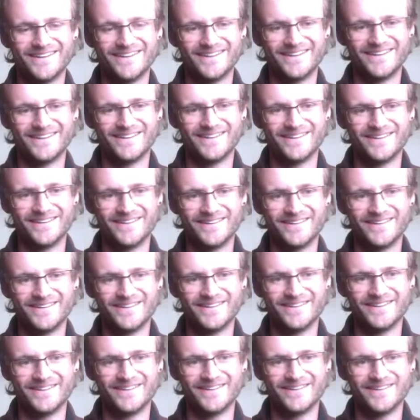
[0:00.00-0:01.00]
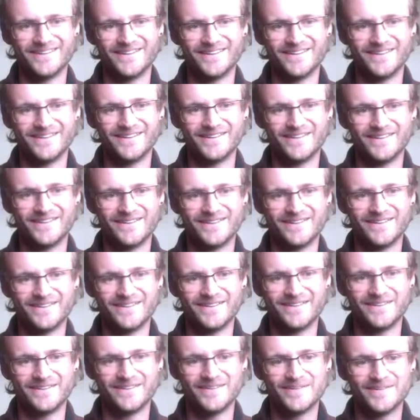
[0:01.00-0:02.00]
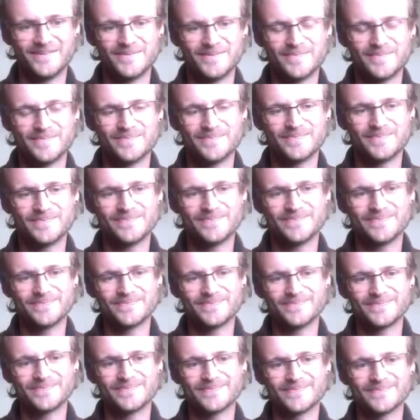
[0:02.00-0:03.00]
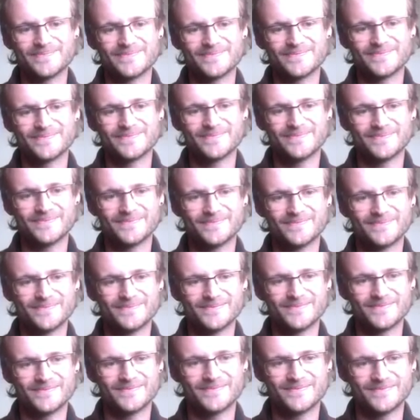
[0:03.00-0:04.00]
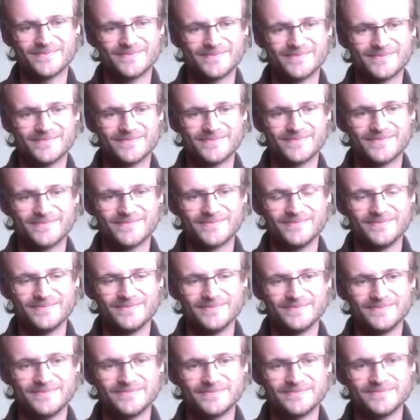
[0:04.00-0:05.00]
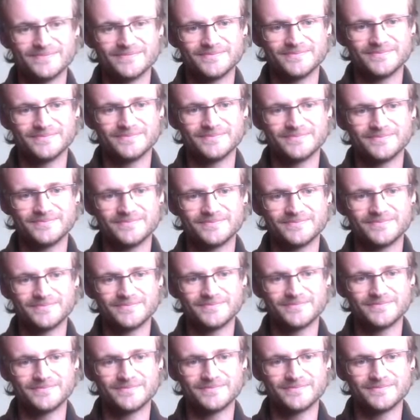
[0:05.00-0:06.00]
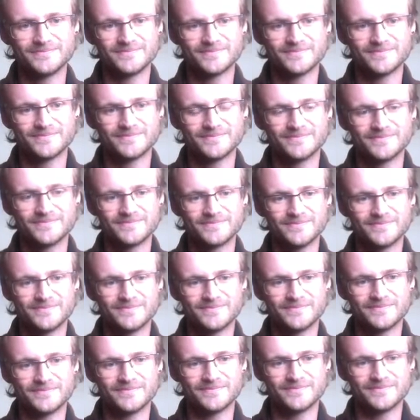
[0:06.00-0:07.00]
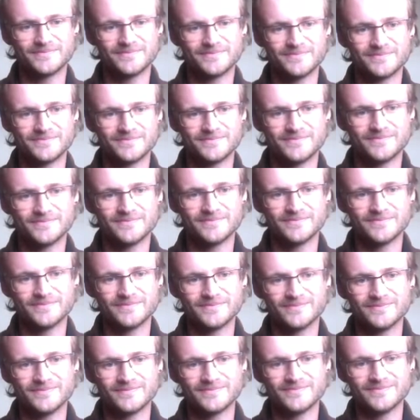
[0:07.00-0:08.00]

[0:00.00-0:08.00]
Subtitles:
This person isn't speaking.